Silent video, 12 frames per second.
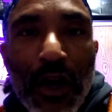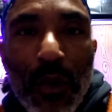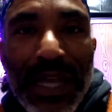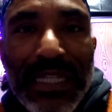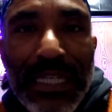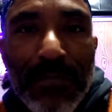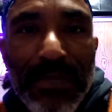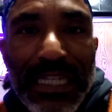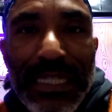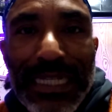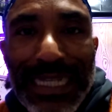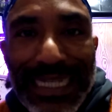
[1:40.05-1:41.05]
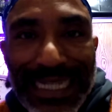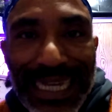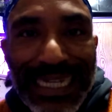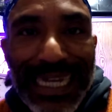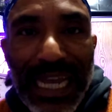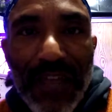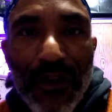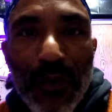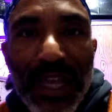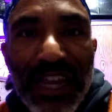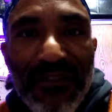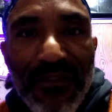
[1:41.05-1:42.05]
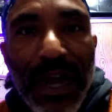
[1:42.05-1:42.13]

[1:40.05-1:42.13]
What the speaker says: We as a species can stick together, we can